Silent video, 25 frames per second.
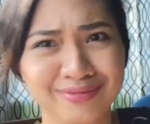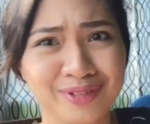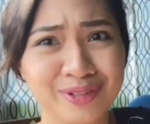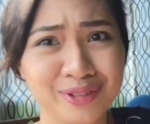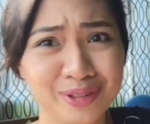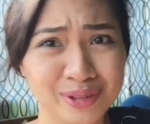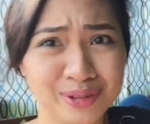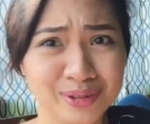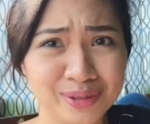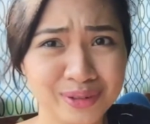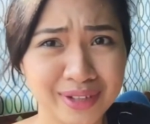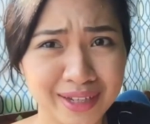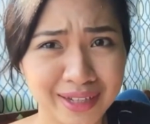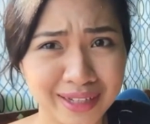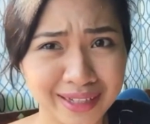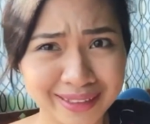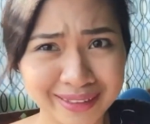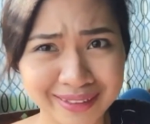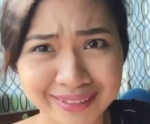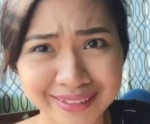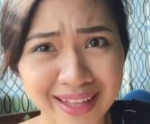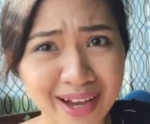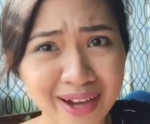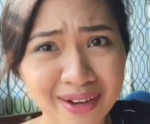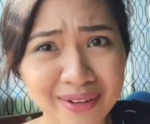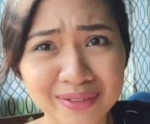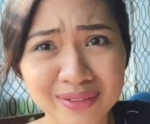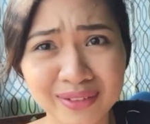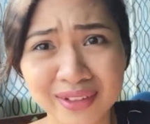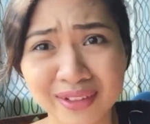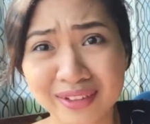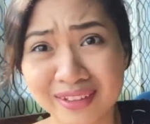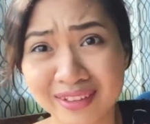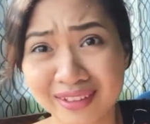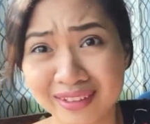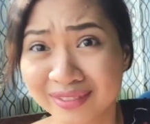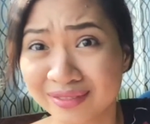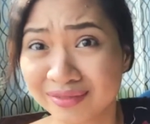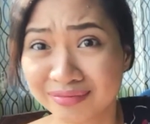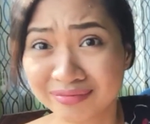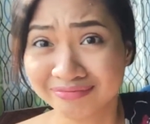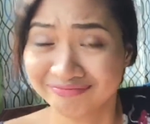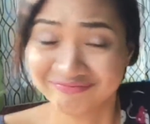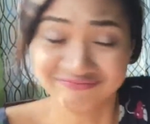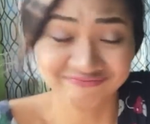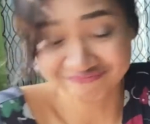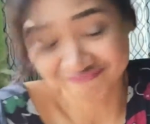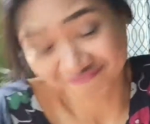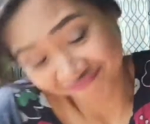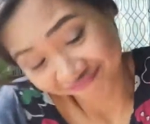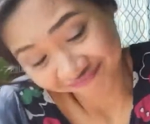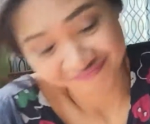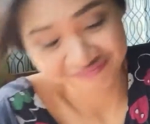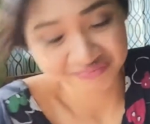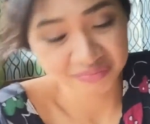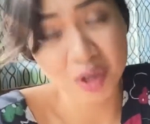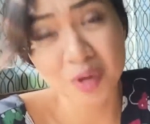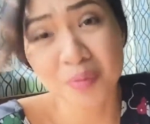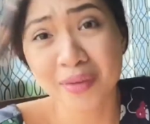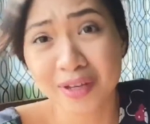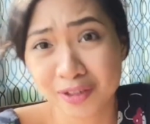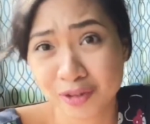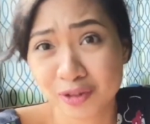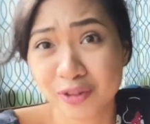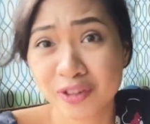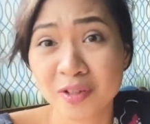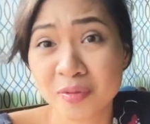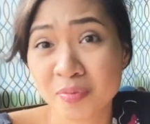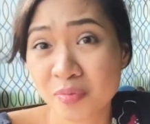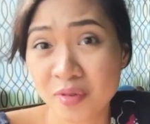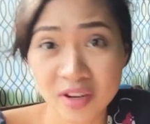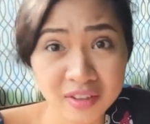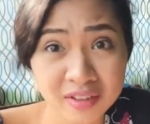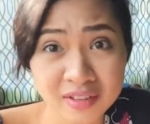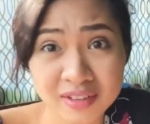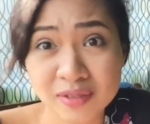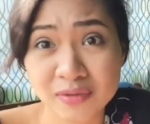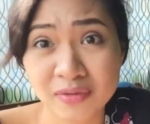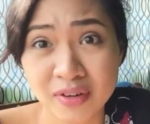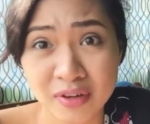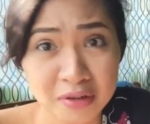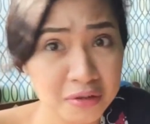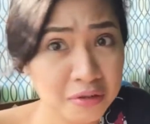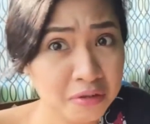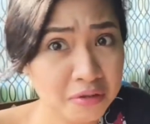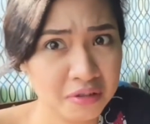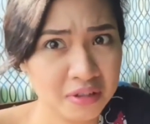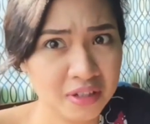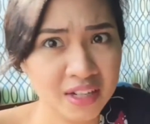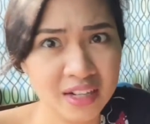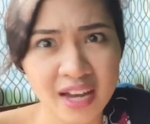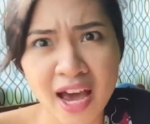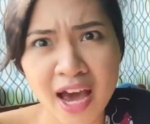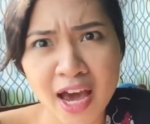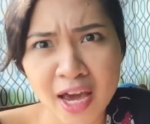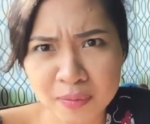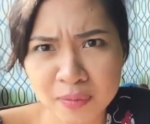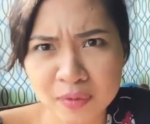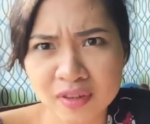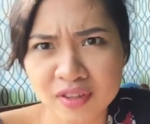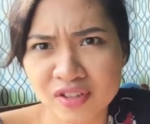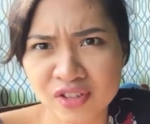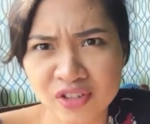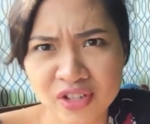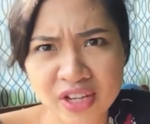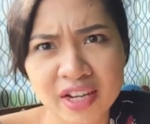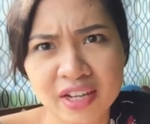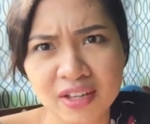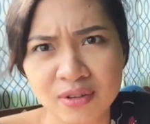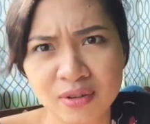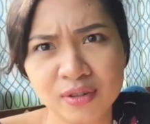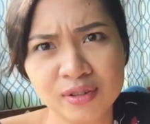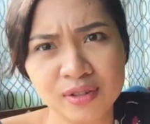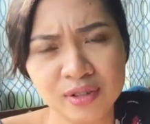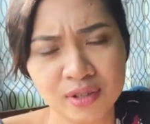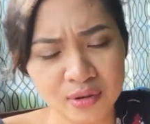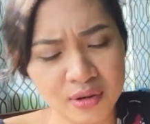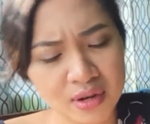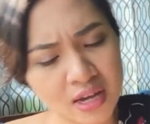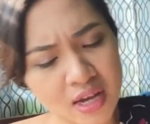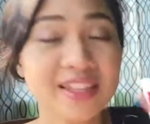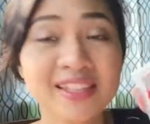gusto ng tao, ganun. Better make sure that the product is very good and hypoallergenic also.